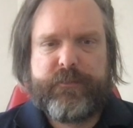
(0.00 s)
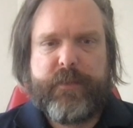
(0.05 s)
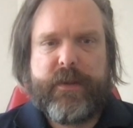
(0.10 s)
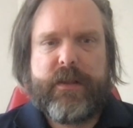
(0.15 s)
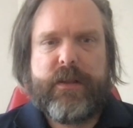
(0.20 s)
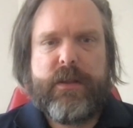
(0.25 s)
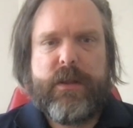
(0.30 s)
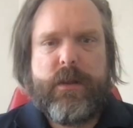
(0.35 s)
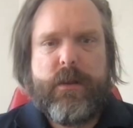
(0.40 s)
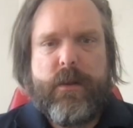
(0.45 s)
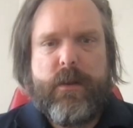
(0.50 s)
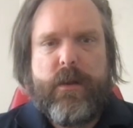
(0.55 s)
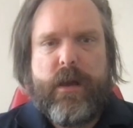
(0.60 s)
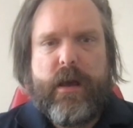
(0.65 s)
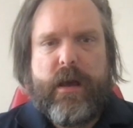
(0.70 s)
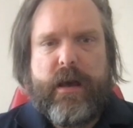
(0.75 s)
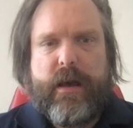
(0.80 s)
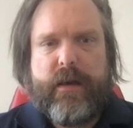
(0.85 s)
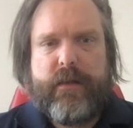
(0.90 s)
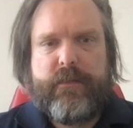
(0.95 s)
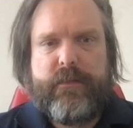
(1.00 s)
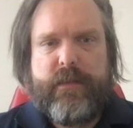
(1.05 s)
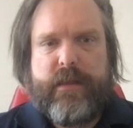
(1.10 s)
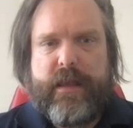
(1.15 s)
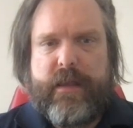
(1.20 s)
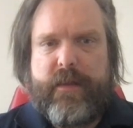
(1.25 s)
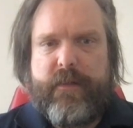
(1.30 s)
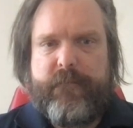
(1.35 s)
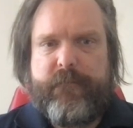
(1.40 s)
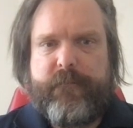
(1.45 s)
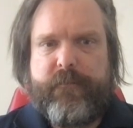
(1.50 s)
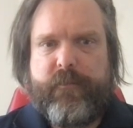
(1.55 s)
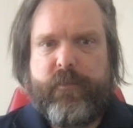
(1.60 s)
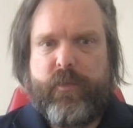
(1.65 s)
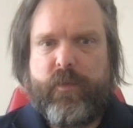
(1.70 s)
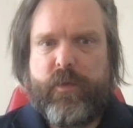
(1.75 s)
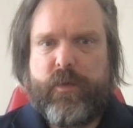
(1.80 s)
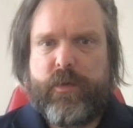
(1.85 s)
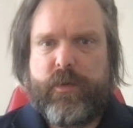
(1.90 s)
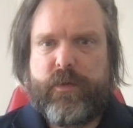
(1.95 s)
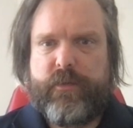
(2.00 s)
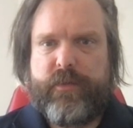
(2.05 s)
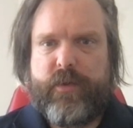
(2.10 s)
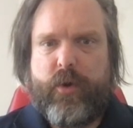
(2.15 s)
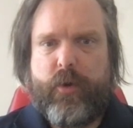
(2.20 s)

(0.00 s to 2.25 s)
but for